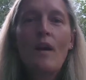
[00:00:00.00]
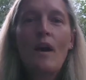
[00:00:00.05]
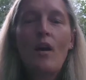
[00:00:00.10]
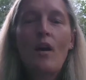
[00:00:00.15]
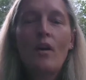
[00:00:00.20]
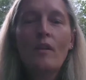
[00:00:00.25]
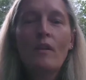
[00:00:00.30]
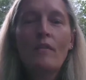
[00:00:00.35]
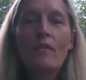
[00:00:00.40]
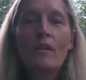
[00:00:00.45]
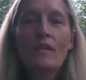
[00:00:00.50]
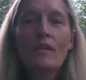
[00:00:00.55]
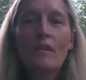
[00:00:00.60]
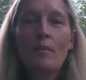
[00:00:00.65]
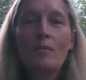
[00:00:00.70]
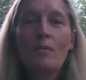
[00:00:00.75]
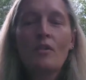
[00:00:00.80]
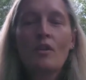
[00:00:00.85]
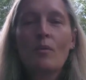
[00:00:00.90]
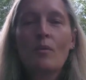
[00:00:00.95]
All of the
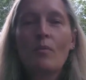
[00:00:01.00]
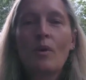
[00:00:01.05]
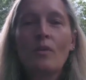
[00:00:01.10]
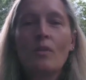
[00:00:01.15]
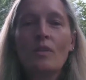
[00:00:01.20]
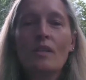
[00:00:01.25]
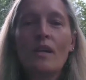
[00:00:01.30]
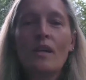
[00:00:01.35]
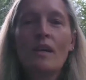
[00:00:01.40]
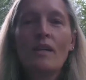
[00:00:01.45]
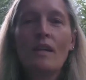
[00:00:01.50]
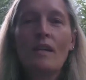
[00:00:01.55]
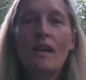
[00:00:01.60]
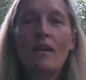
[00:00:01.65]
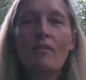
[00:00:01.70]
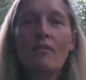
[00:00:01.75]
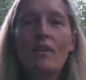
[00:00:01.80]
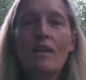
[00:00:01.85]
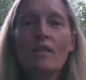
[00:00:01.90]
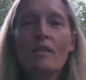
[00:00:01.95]
assignments are posted on
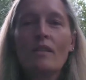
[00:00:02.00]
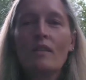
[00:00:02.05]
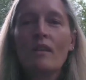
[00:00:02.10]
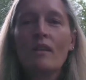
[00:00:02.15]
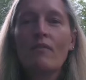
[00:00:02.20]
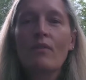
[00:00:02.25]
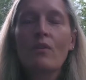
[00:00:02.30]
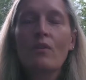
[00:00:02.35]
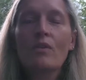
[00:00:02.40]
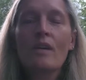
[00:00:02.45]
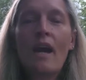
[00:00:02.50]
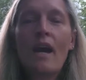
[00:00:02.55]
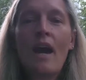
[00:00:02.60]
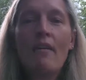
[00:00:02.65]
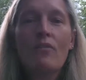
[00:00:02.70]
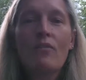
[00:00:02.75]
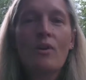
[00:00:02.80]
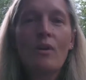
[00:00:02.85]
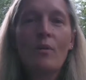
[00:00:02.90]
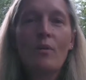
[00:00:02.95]
Canvas. If there's
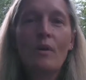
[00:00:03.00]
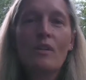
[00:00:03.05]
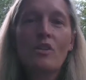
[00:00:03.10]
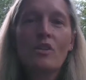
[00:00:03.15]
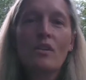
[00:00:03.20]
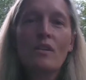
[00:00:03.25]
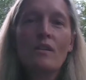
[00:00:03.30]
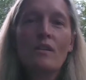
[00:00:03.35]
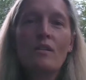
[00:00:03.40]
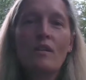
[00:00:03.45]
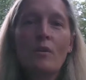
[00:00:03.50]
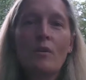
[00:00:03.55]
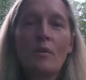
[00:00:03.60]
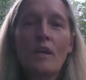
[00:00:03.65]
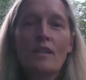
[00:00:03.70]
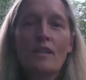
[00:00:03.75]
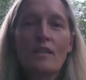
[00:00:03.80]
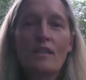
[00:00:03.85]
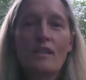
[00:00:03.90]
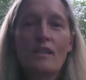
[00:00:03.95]
ever a question, don't
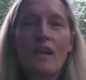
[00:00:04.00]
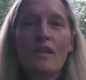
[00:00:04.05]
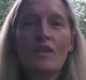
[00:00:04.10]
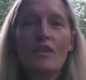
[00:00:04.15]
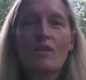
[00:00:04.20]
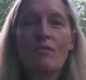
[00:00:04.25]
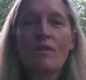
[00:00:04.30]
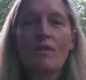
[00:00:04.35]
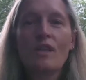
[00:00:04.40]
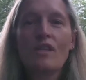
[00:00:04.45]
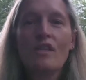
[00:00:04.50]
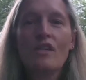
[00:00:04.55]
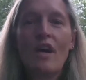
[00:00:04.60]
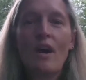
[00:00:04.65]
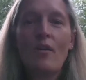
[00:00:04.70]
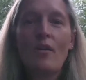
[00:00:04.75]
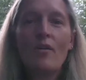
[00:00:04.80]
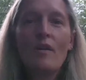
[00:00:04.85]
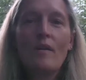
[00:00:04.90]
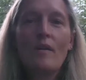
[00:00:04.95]
hesitate to reach
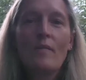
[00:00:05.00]
out.